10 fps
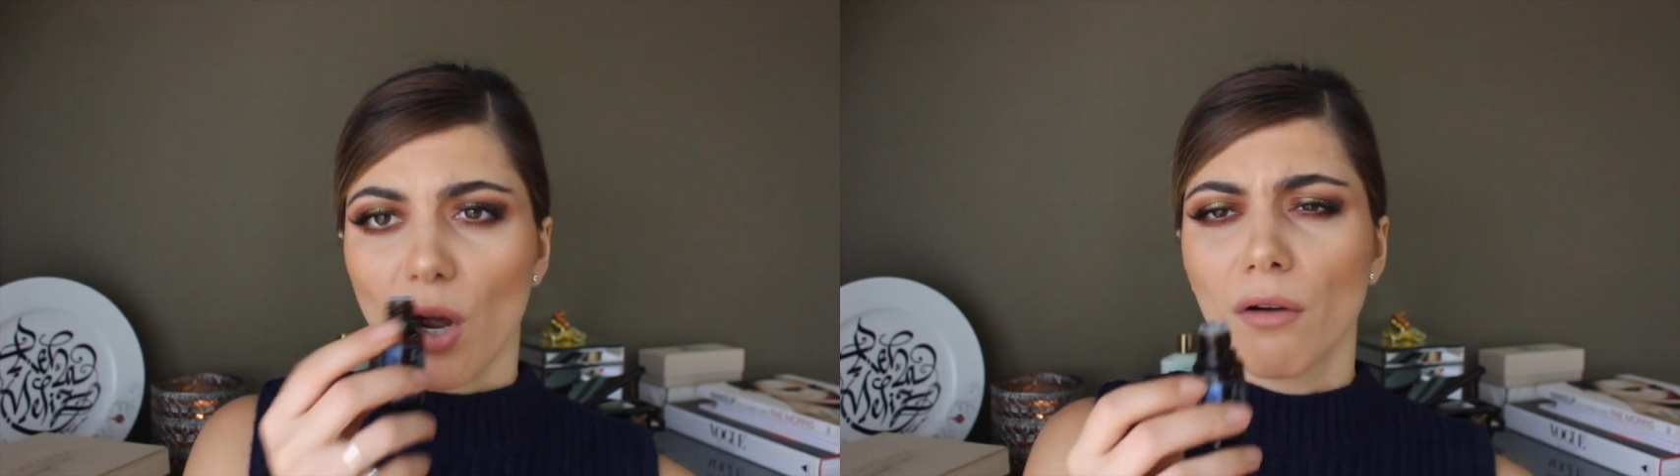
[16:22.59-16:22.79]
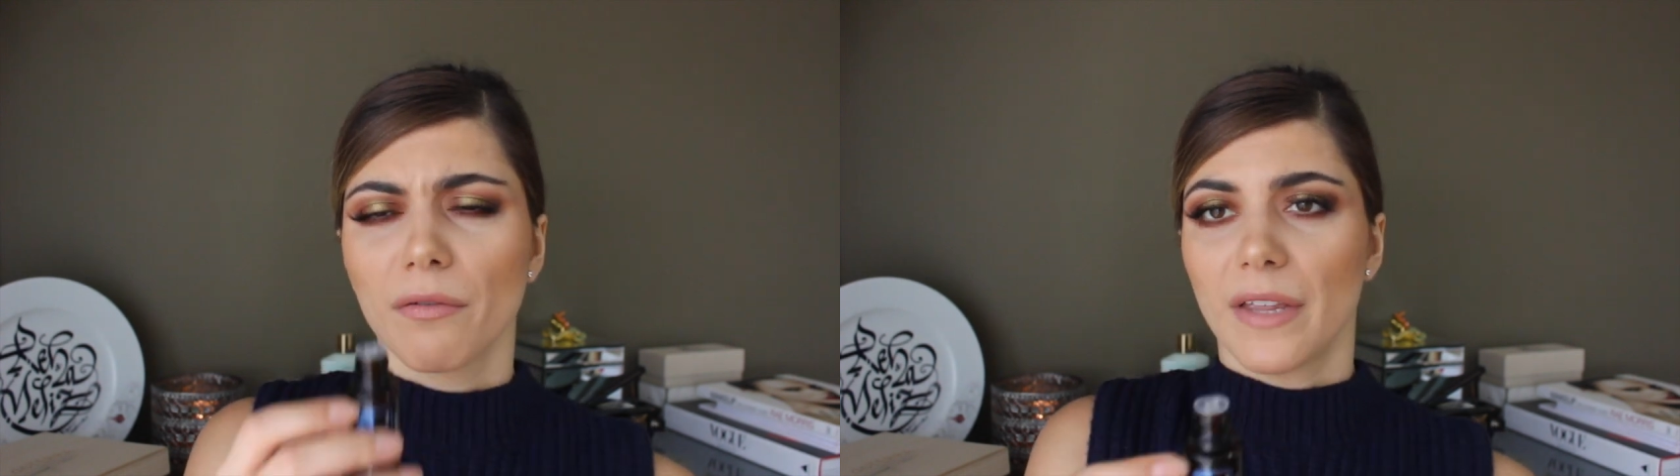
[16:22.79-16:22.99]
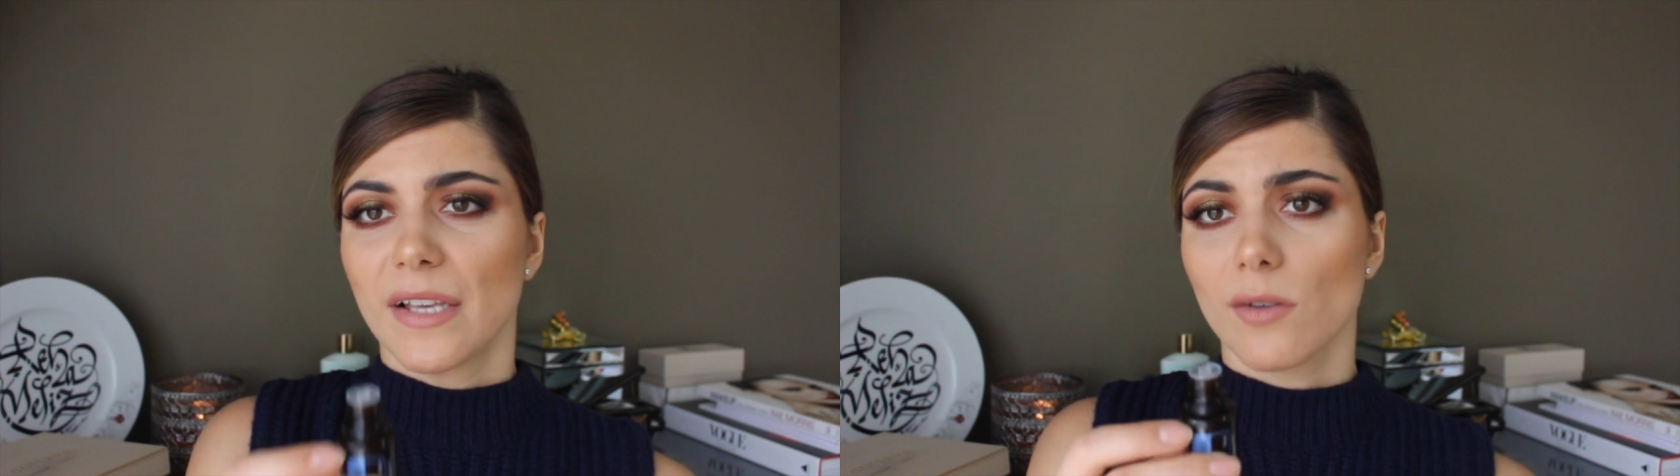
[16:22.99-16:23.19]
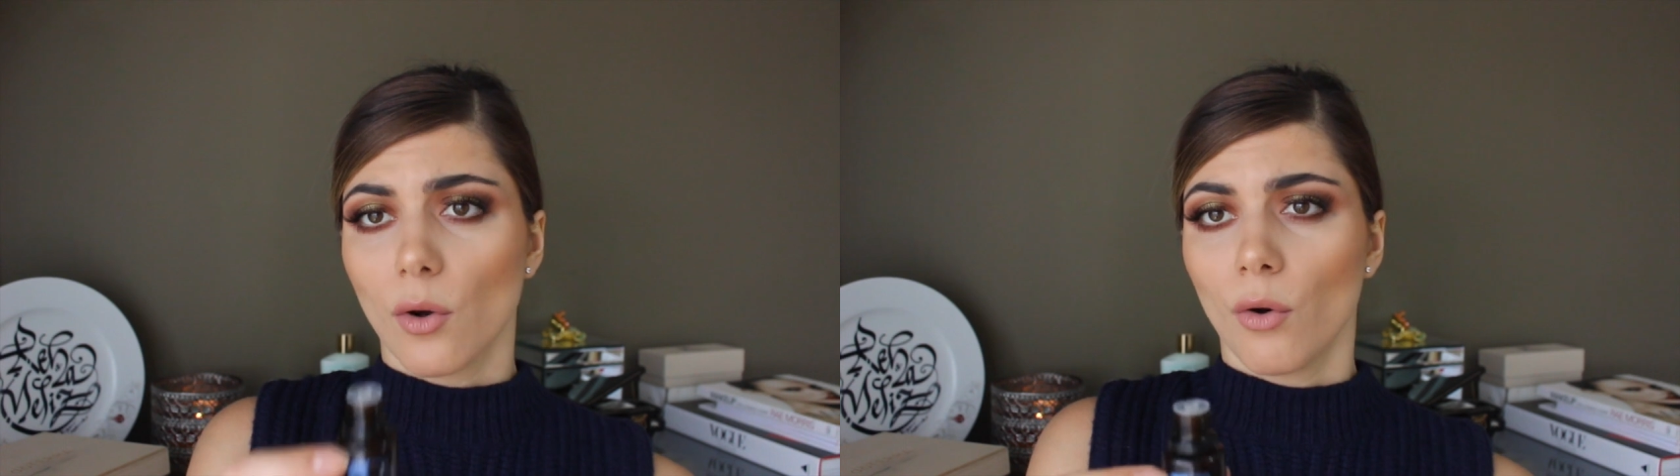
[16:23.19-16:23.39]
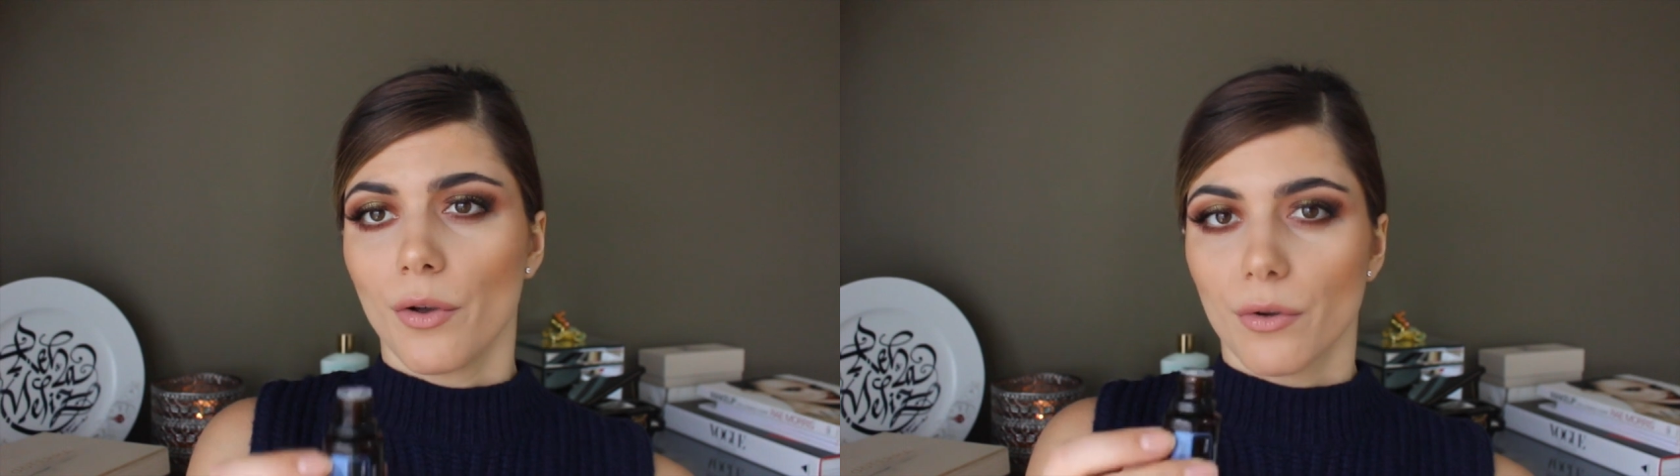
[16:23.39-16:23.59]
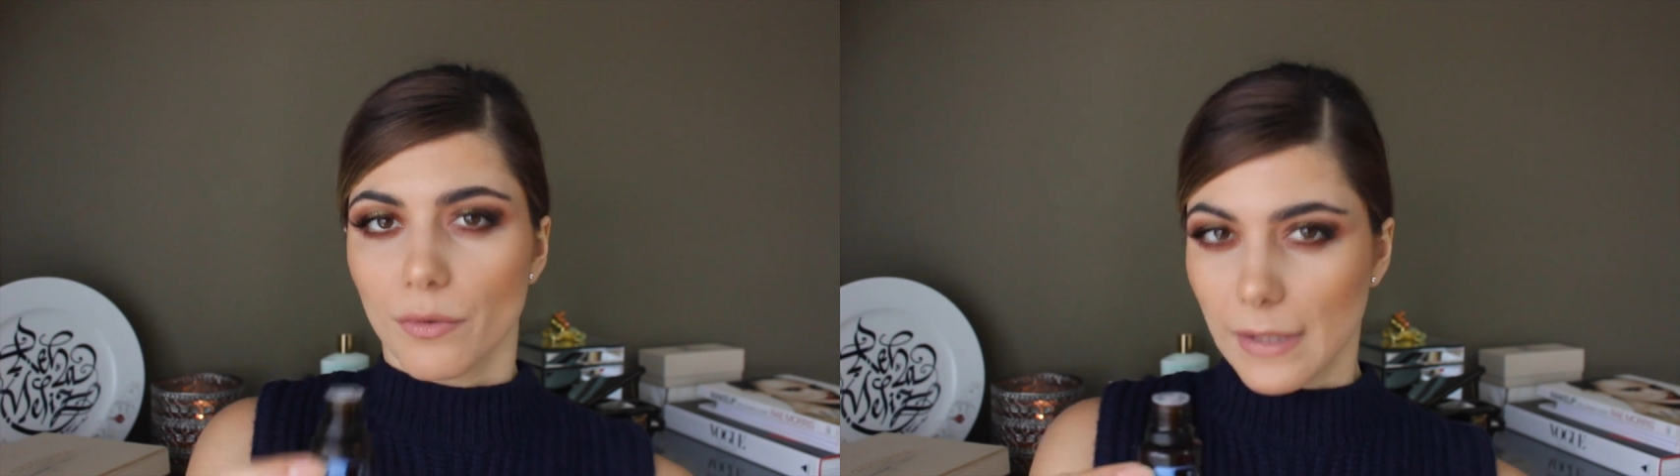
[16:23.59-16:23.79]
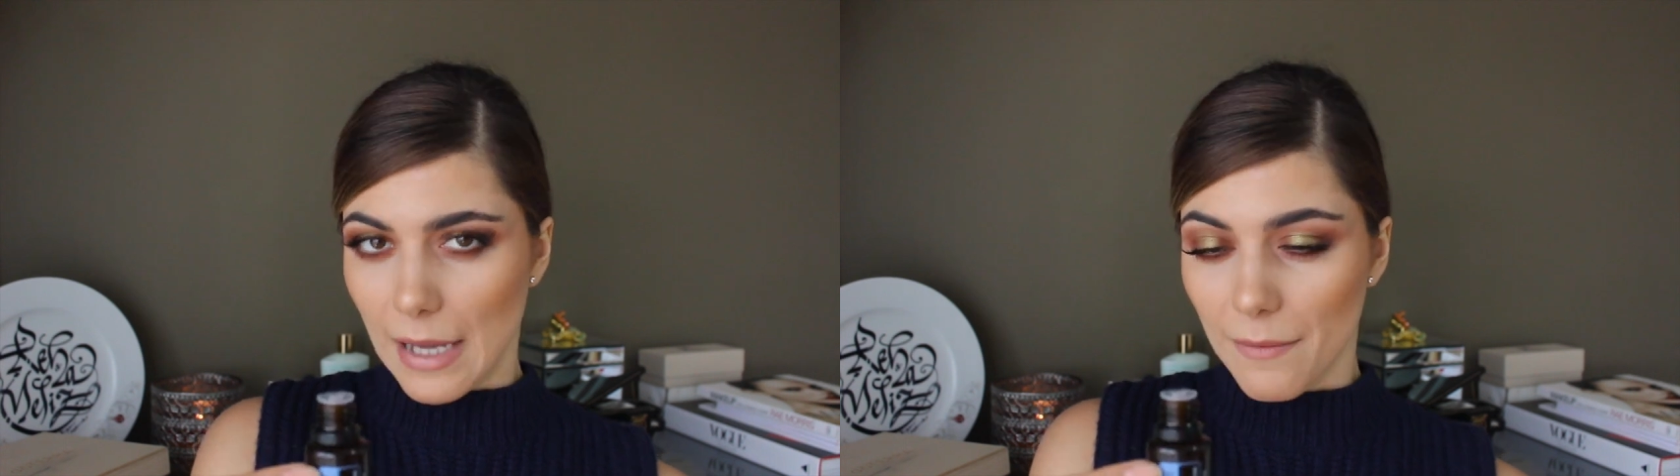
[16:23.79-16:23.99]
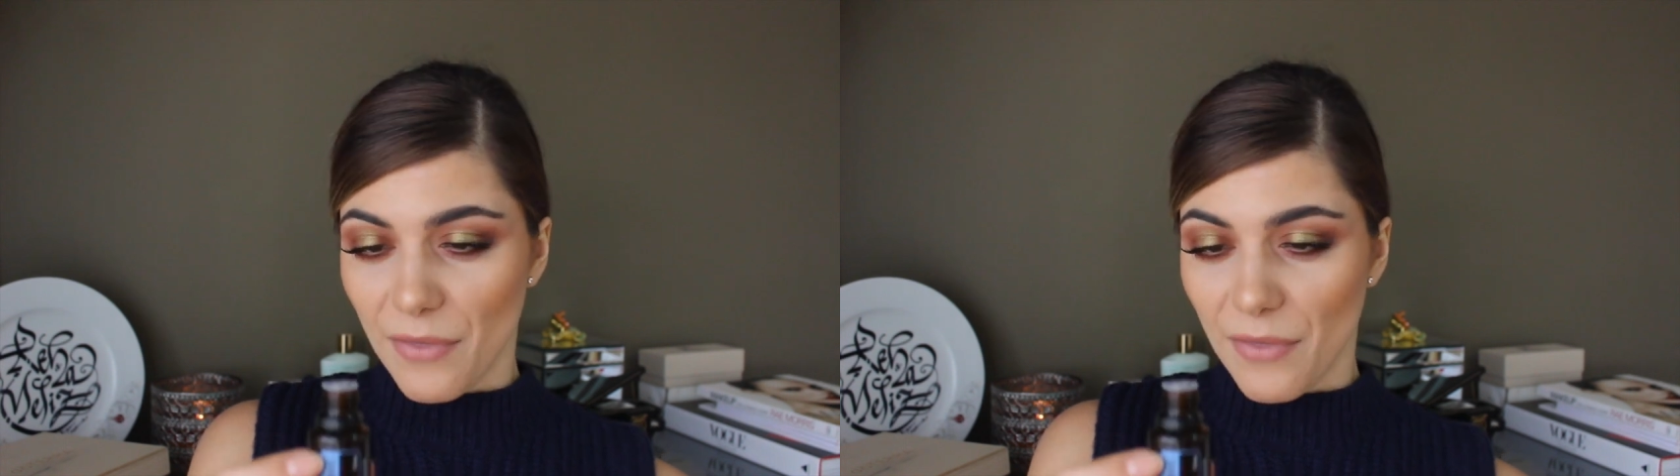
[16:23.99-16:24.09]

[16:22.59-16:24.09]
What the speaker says: of these oils.